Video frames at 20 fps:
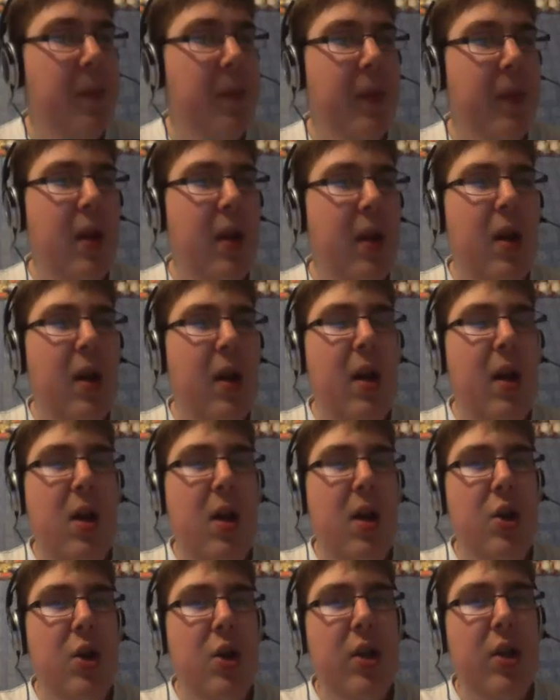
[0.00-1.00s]
the player.
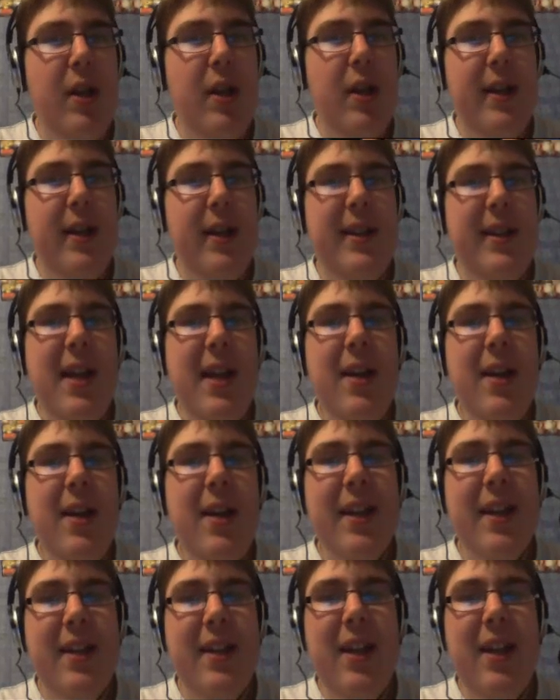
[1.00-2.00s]
It's
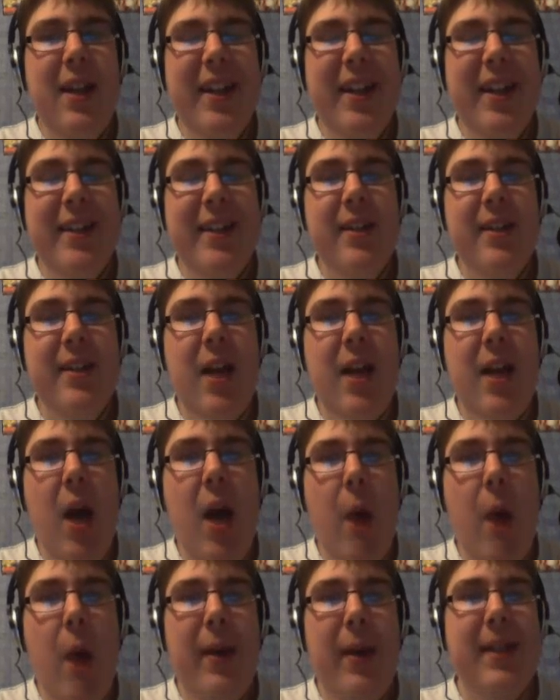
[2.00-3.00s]
seen
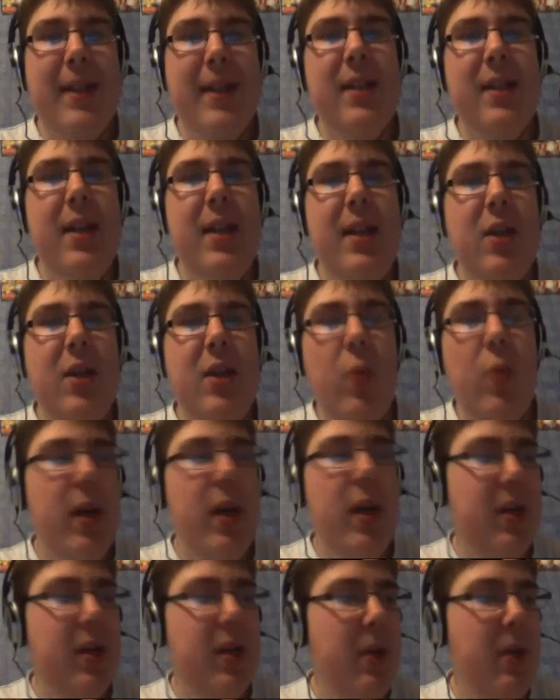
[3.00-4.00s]
as like a
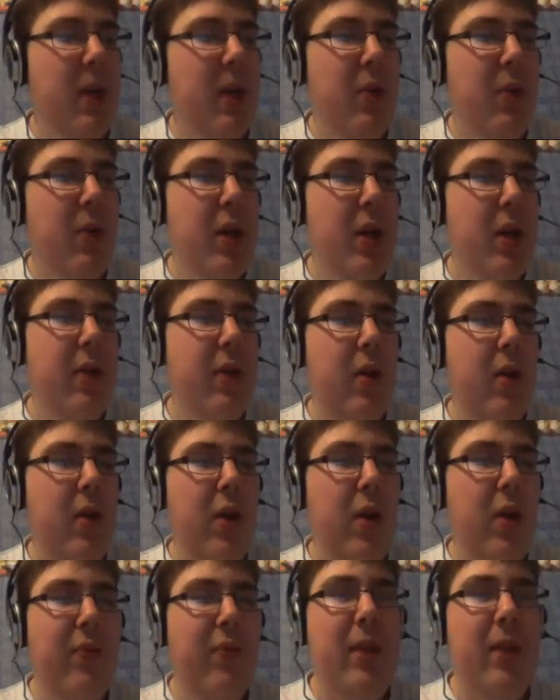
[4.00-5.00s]
sneezy way to make
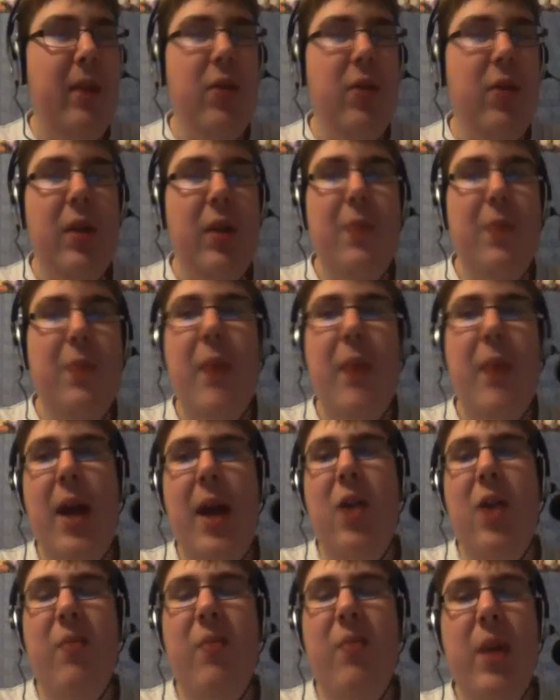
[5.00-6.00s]
money from like
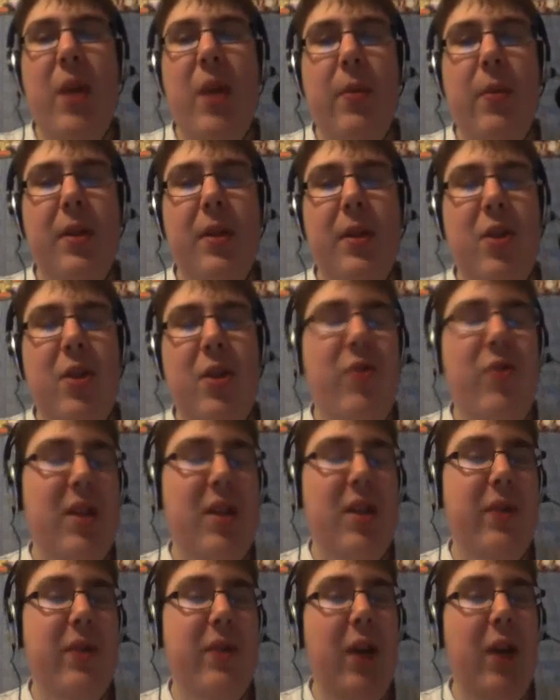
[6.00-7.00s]
buying off
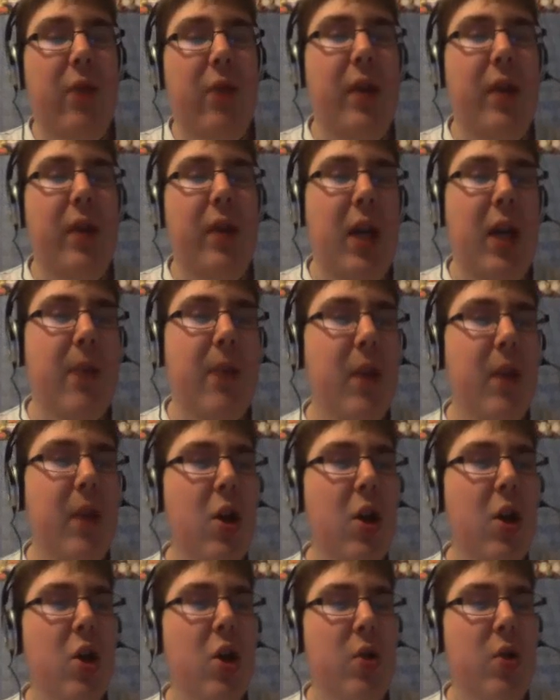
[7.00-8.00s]
people's interests for getting off
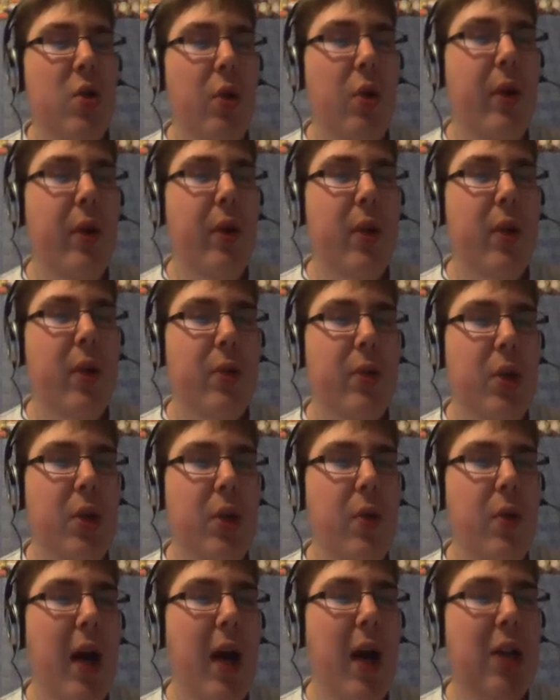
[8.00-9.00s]
the game. So I don't
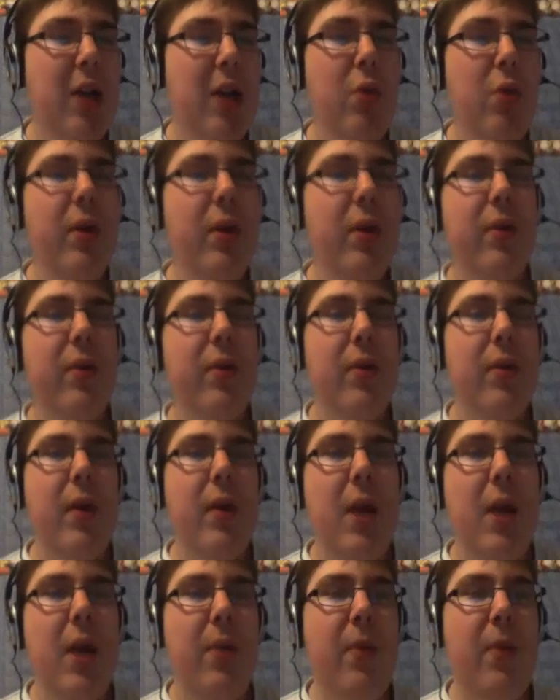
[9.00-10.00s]
think they would do that. I
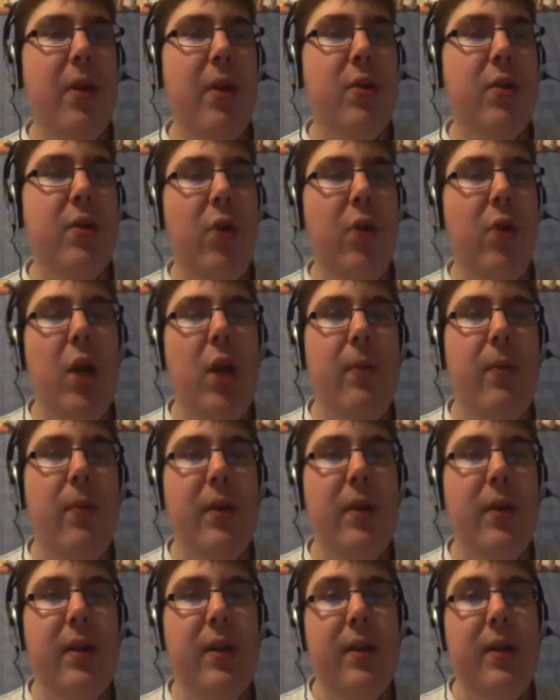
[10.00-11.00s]
don't think
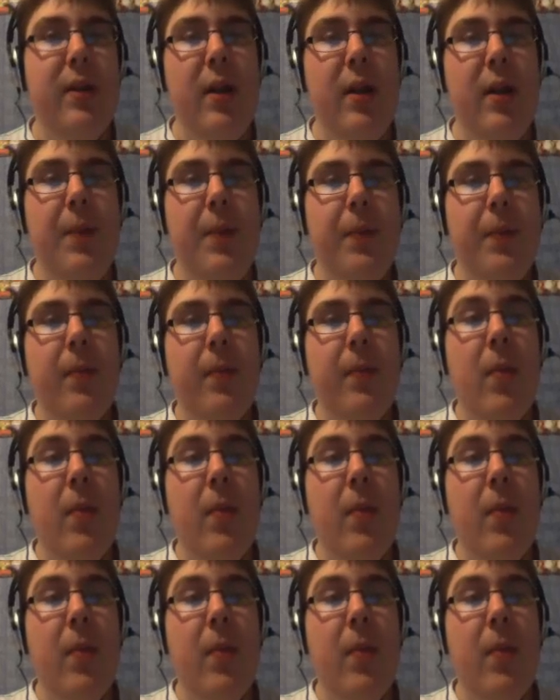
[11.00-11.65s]
Bethesda and all them and